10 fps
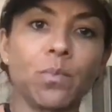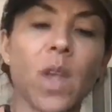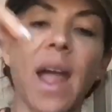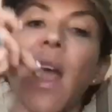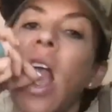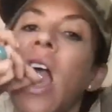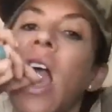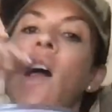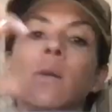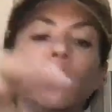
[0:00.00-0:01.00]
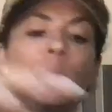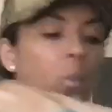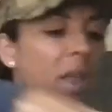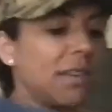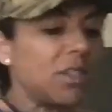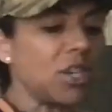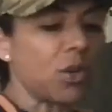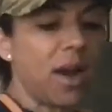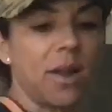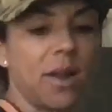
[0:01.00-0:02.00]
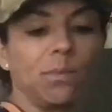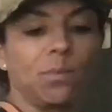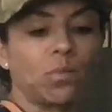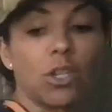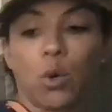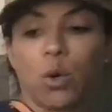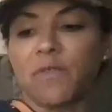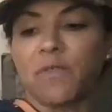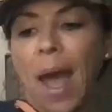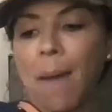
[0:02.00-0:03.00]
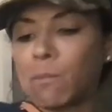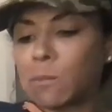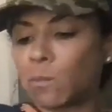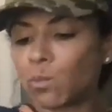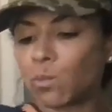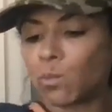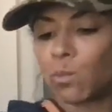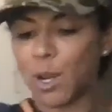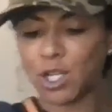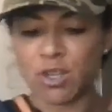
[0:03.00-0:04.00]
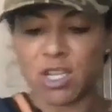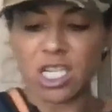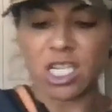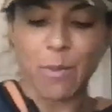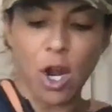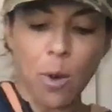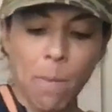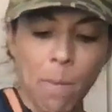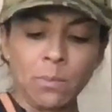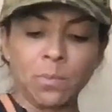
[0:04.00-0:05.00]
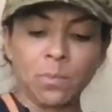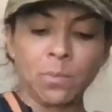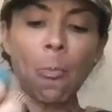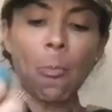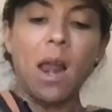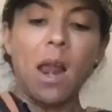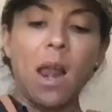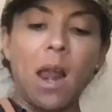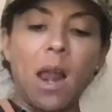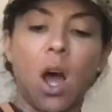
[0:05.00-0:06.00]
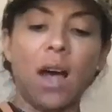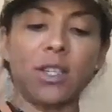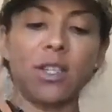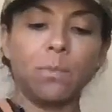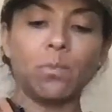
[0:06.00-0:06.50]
Okay, such a great source of fat, especially this time of year. I'm just gonna toss.